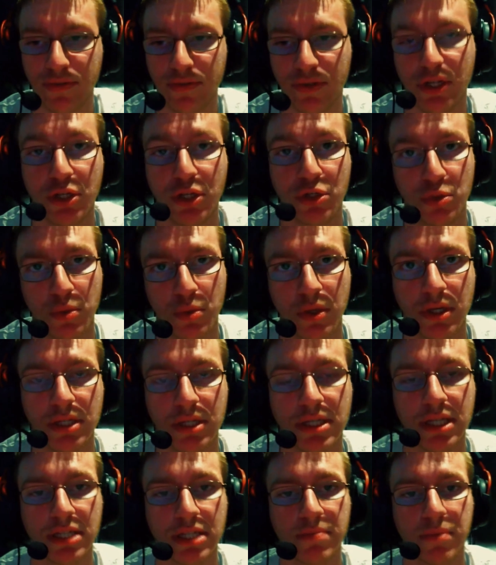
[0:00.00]
videos will
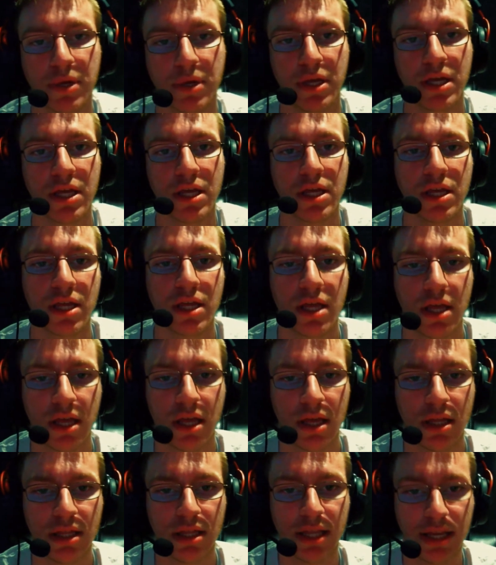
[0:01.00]
exist, but
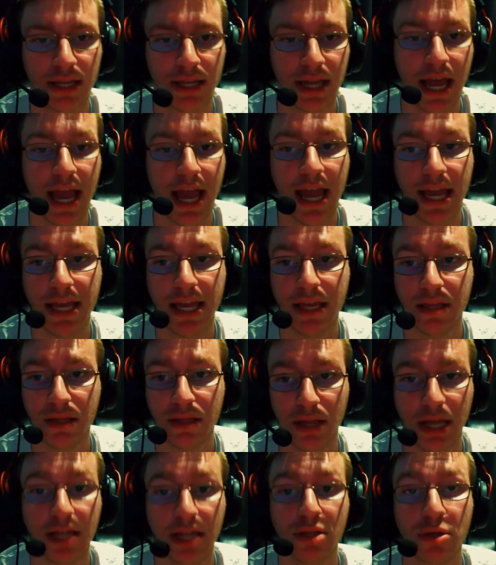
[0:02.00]
the lag
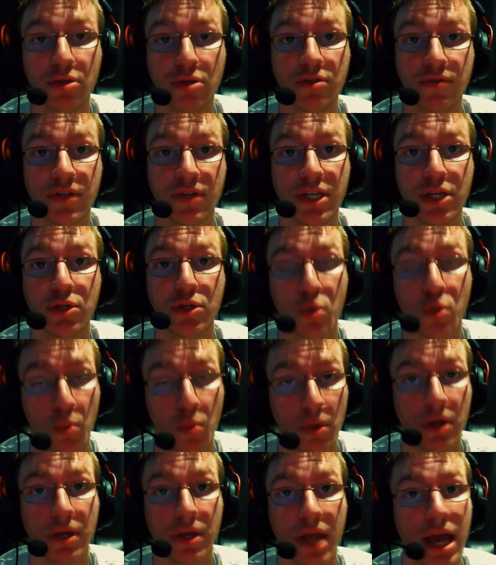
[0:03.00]
like those videos
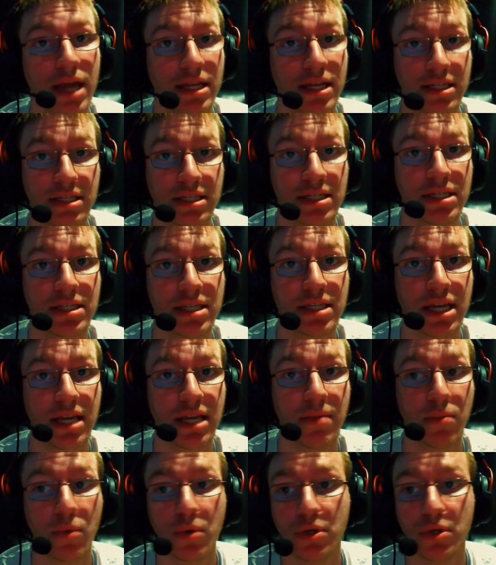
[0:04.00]
will not exist
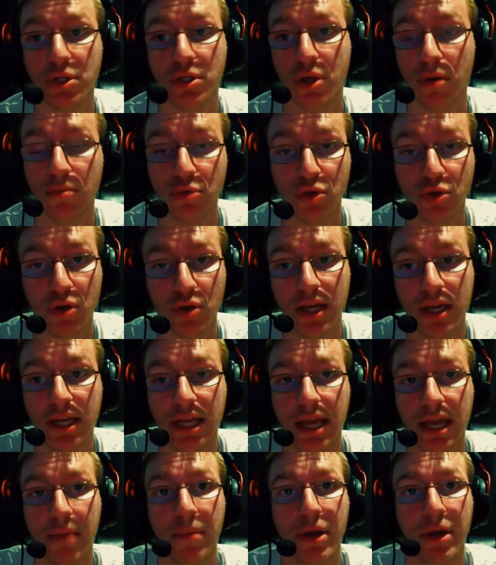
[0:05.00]
anymore. So I'm trying to
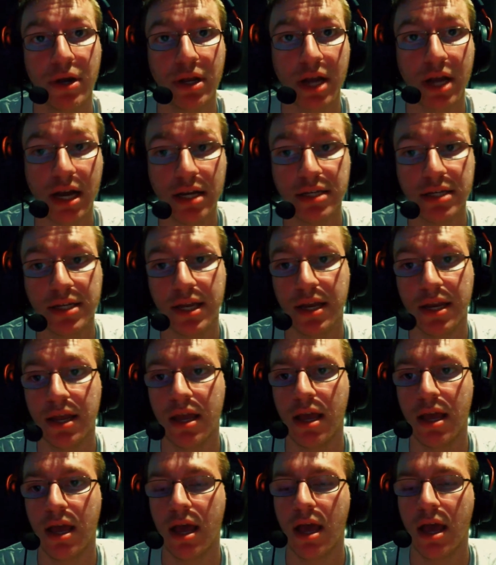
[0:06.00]
get better content.
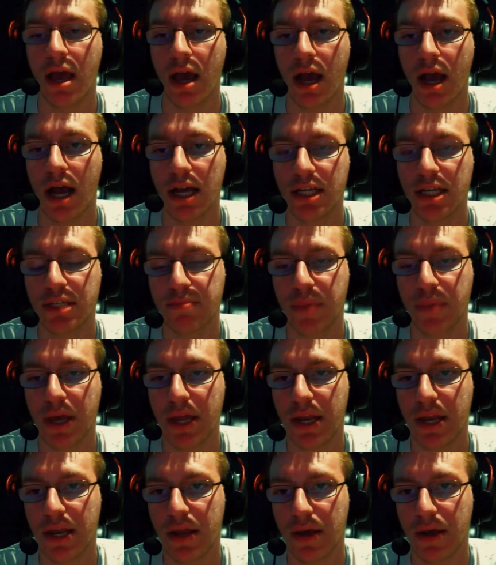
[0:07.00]
I
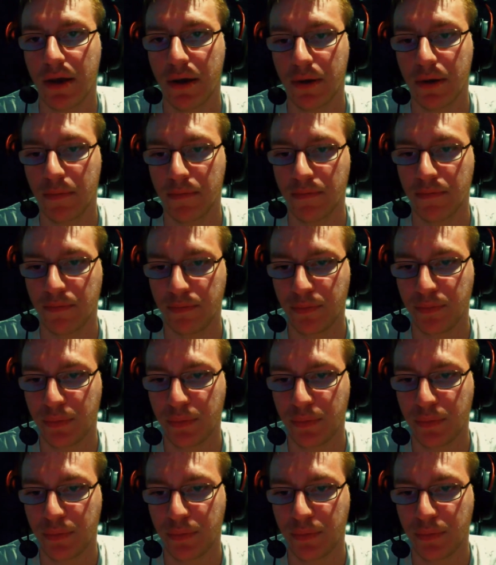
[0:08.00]
spent um,